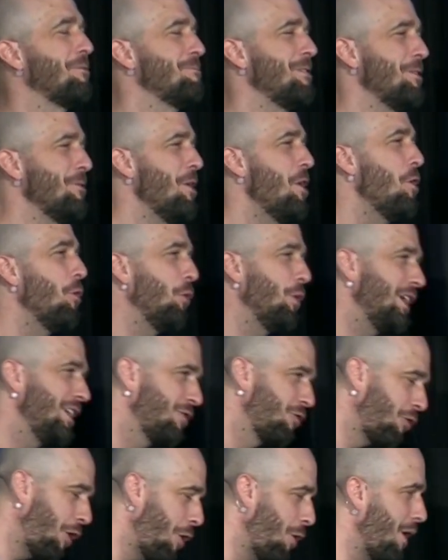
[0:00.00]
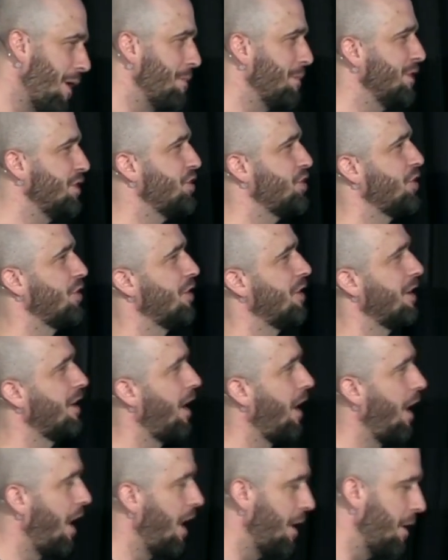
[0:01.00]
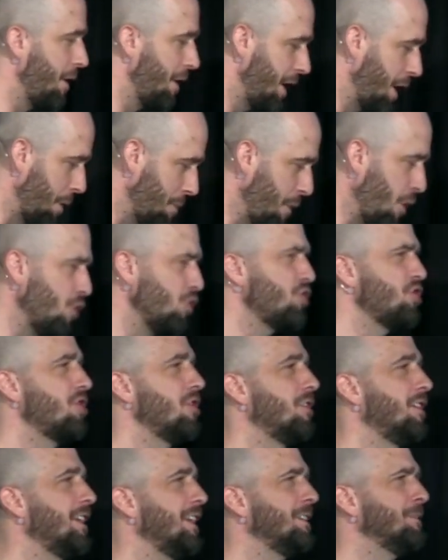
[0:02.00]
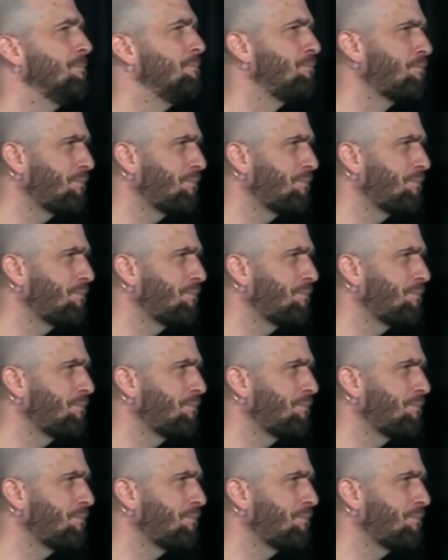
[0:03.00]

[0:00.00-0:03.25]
But we grow up mature emotionally.